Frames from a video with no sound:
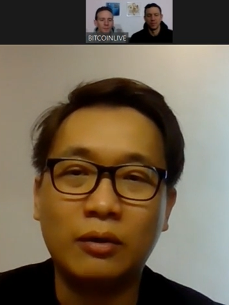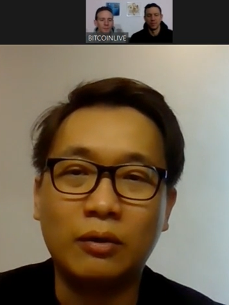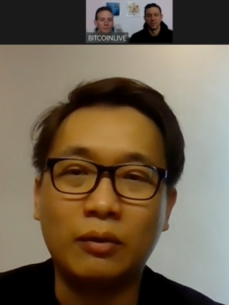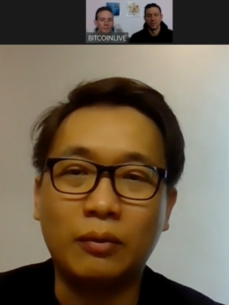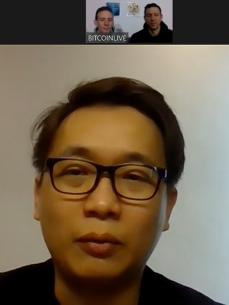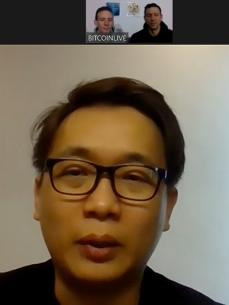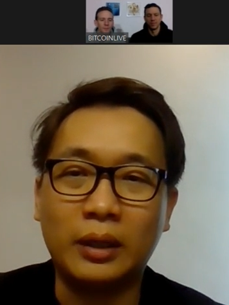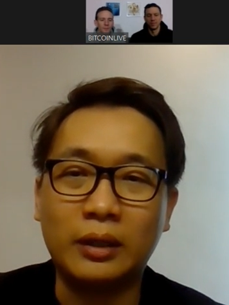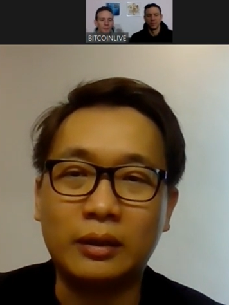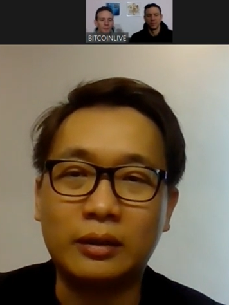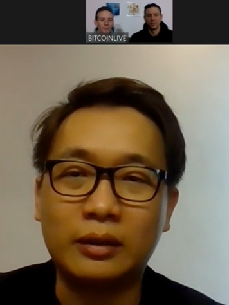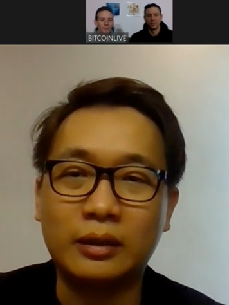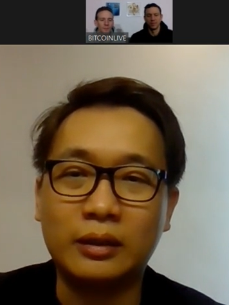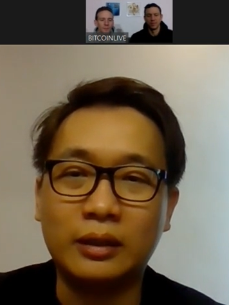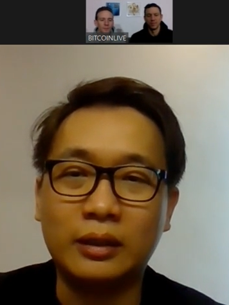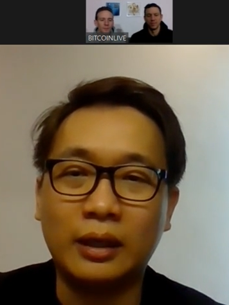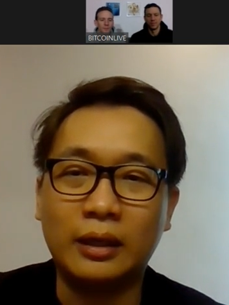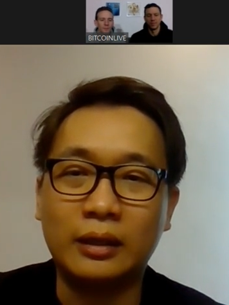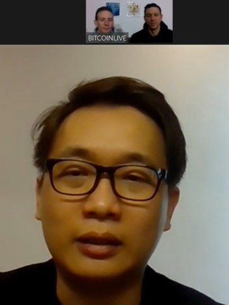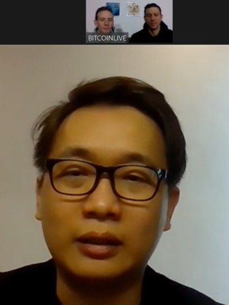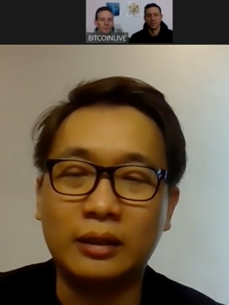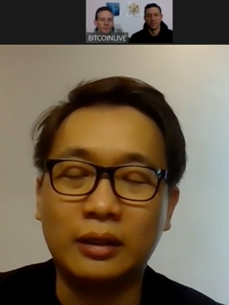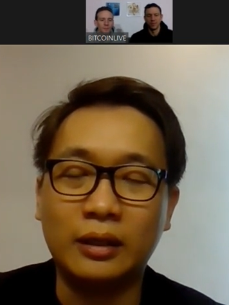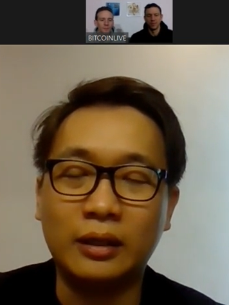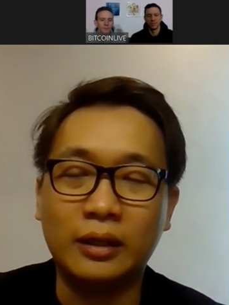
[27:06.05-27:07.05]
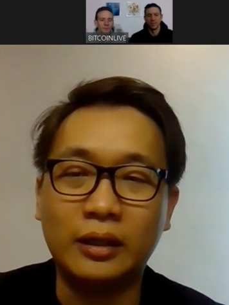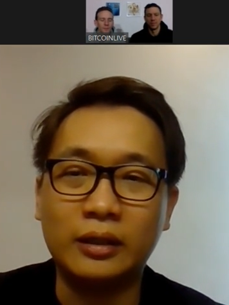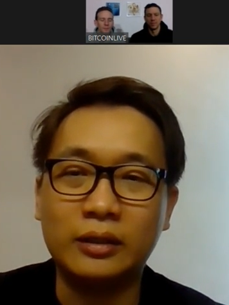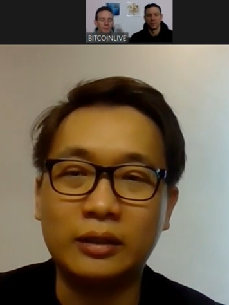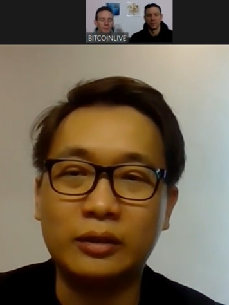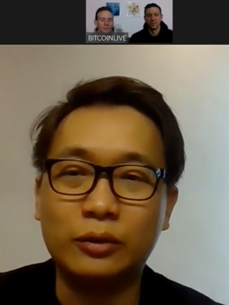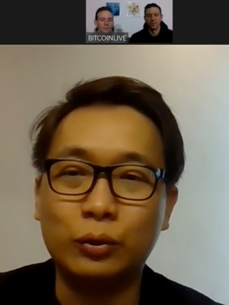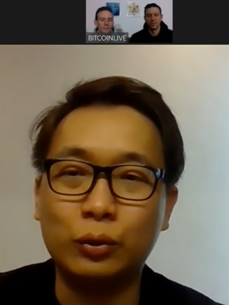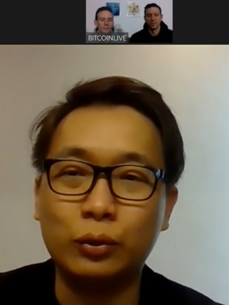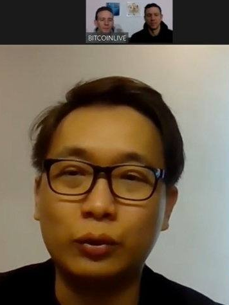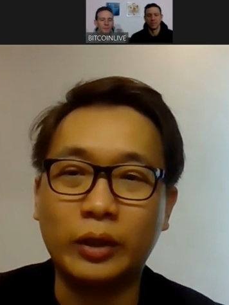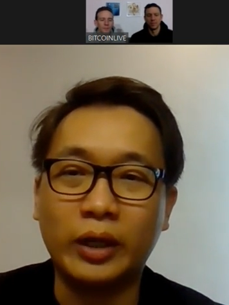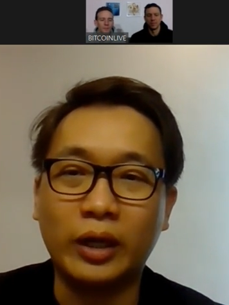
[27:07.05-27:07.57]
what the layer
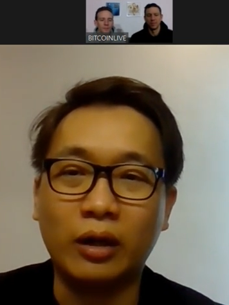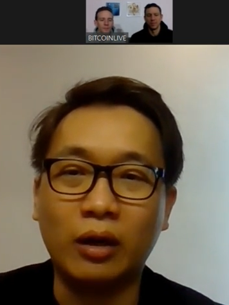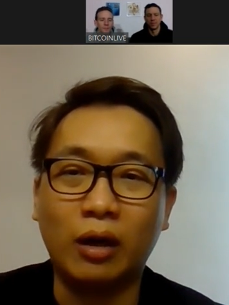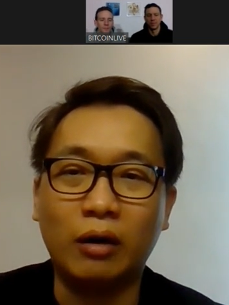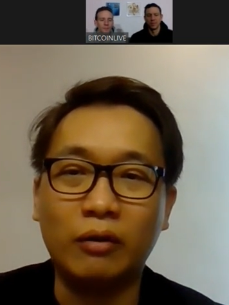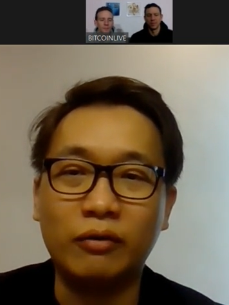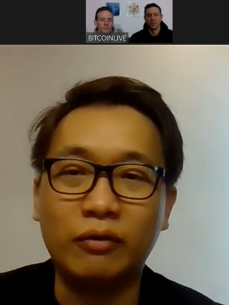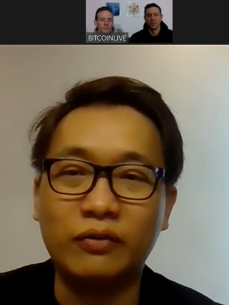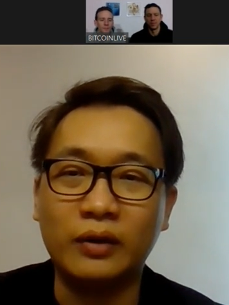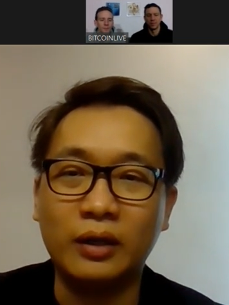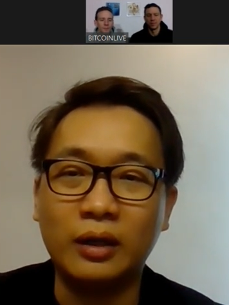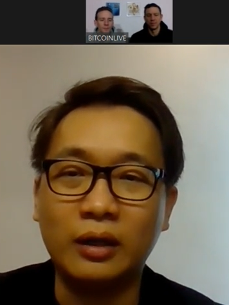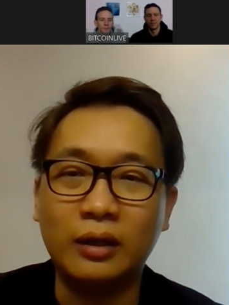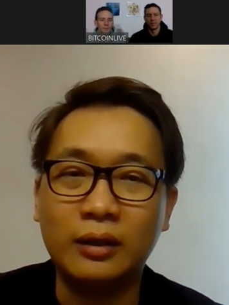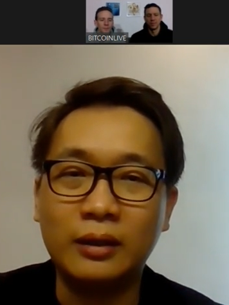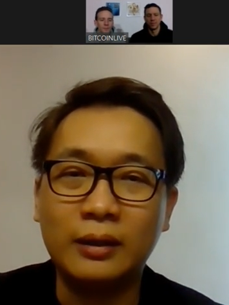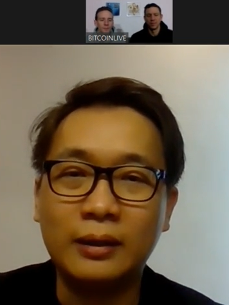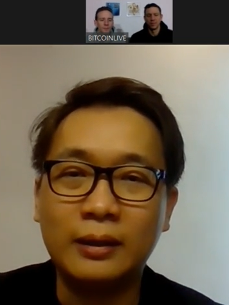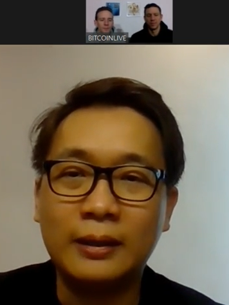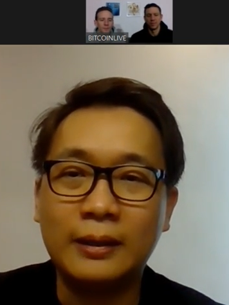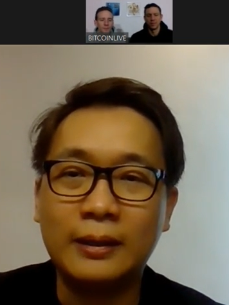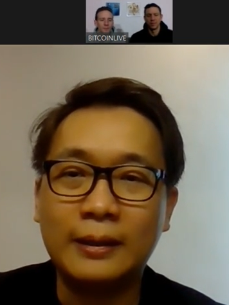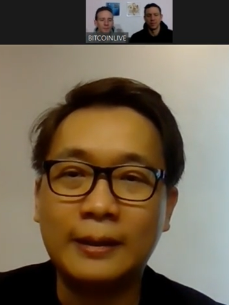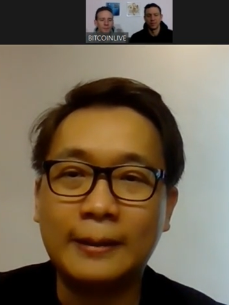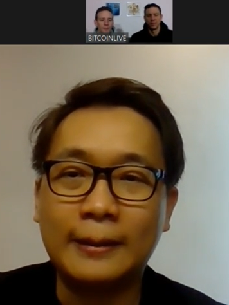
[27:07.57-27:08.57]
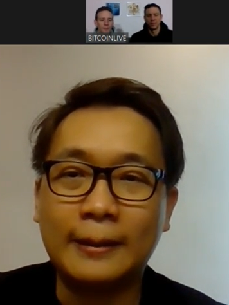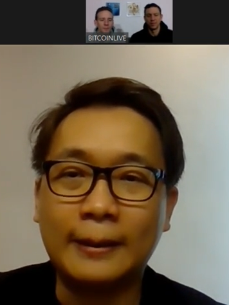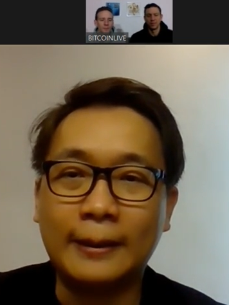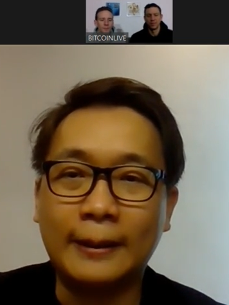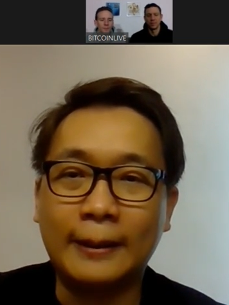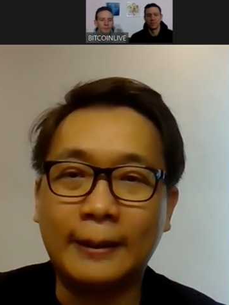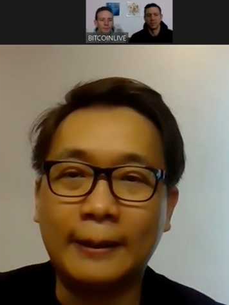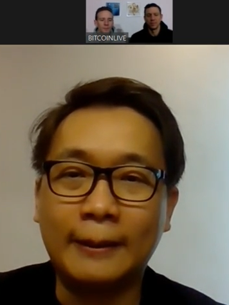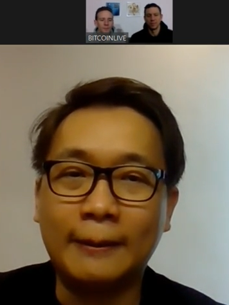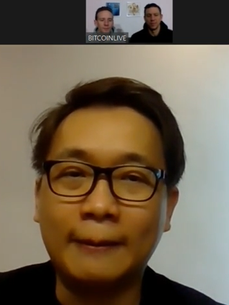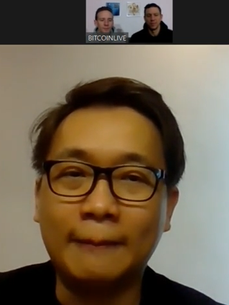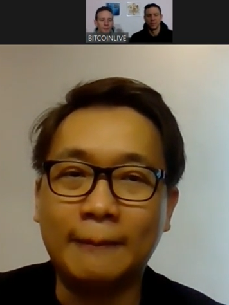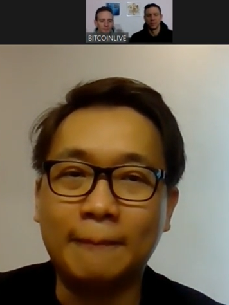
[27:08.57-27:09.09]
two can offer.
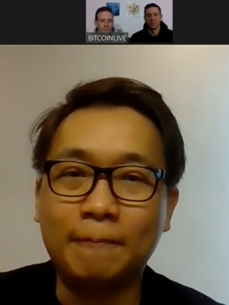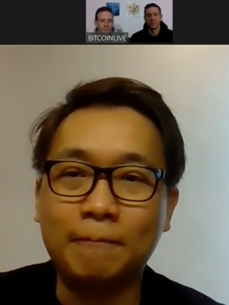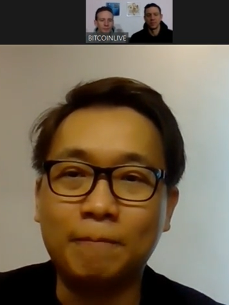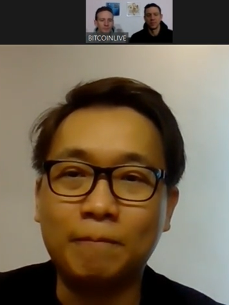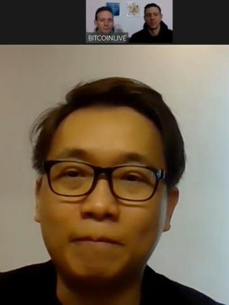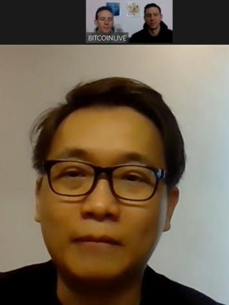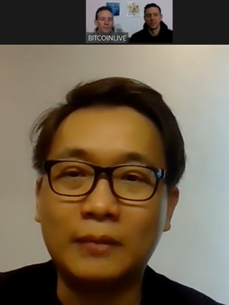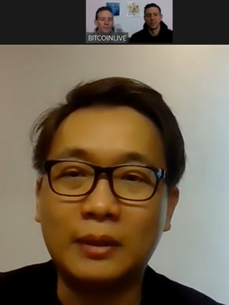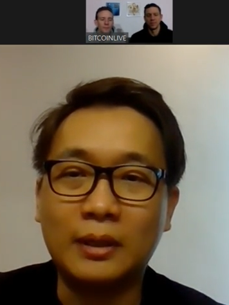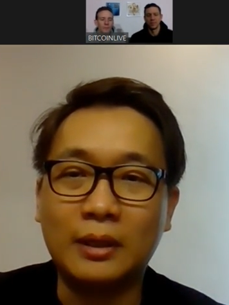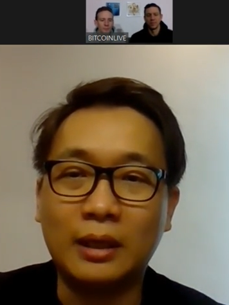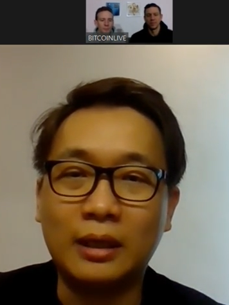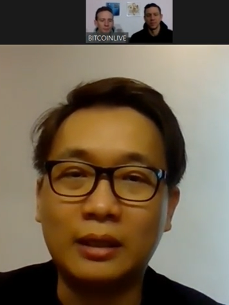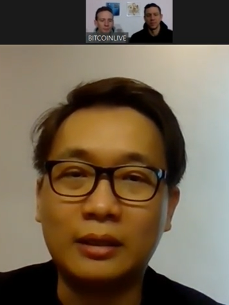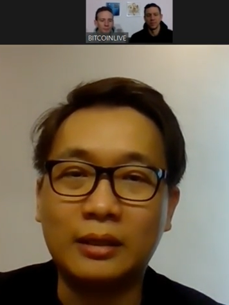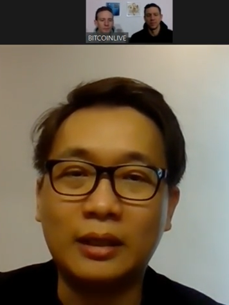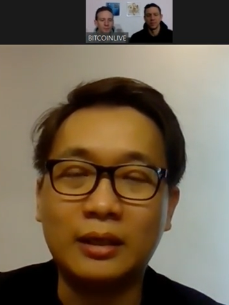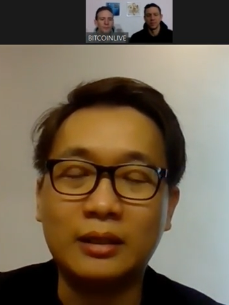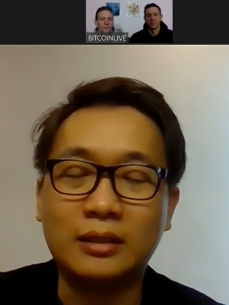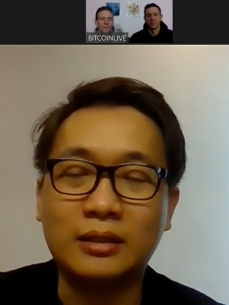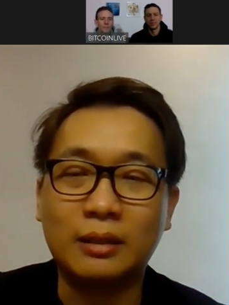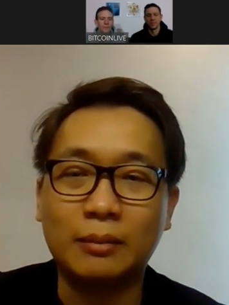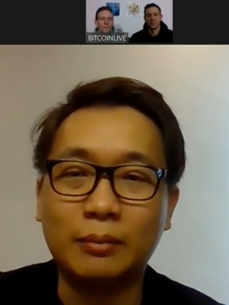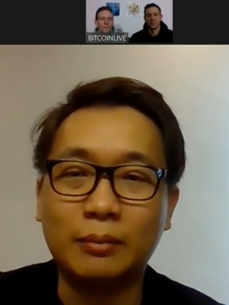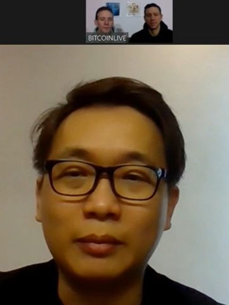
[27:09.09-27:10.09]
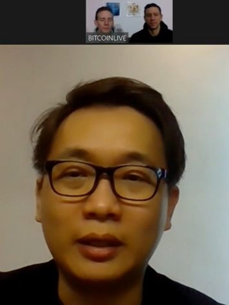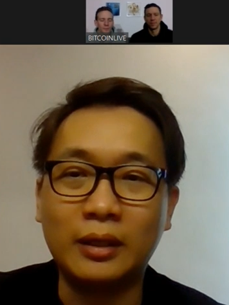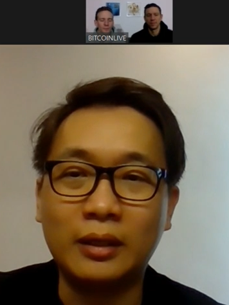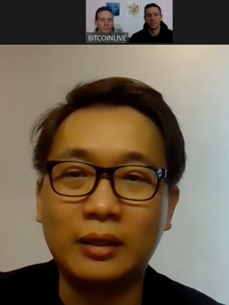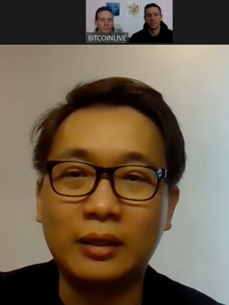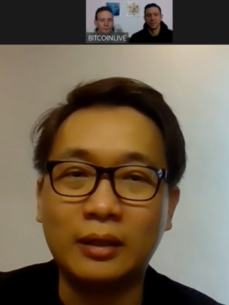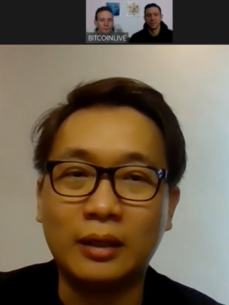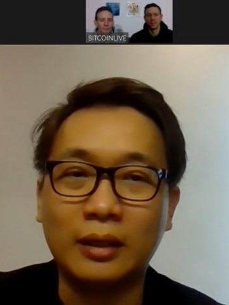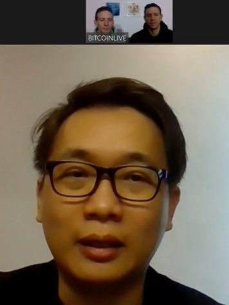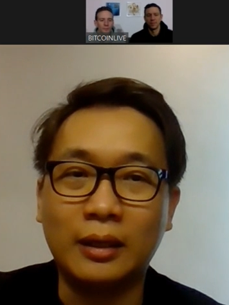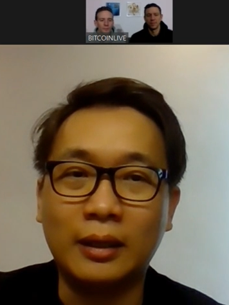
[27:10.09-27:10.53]
That is something